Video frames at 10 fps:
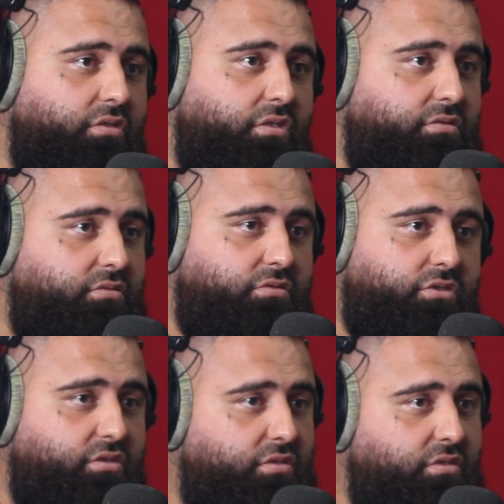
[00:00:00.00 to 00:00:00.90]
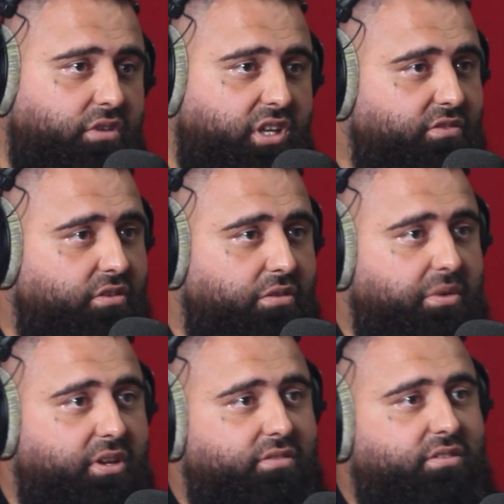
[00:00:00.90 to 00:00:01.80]
to just give it to
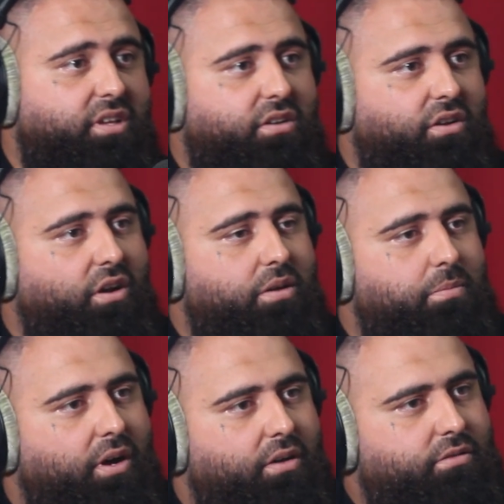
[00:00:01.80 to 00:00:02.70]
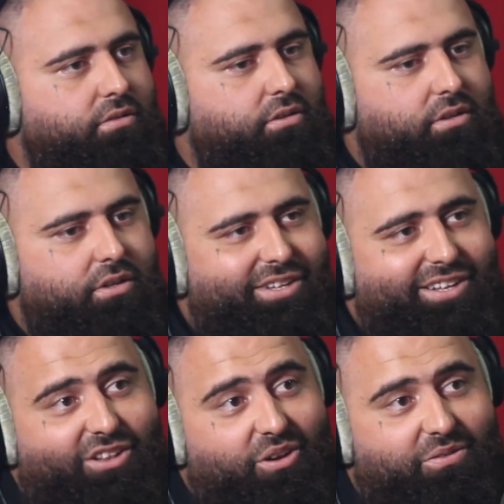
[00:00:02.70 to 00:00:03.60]
me instead, you know, but
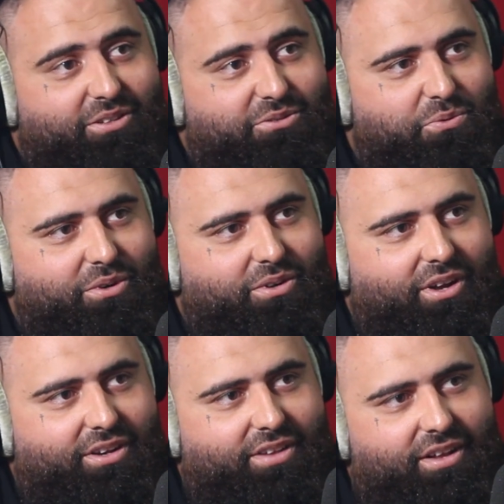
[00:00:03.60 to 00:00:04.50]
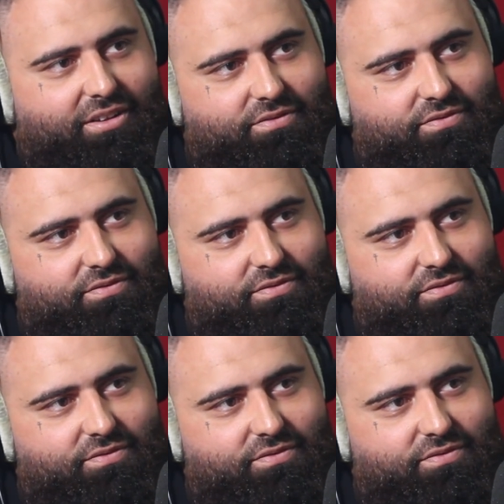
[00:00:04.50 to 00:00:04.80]
life doesn't work like that.